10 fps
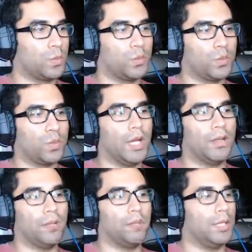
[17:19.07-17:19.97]
Crying
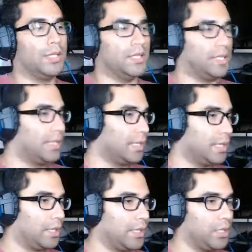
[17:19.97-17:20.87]
blood. And
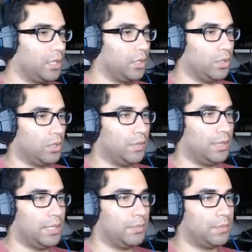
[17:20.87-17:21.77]
Grace, no, don't go,
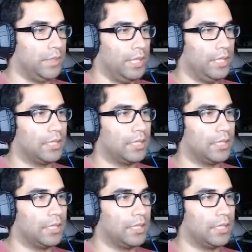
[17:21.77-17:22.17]
please, please.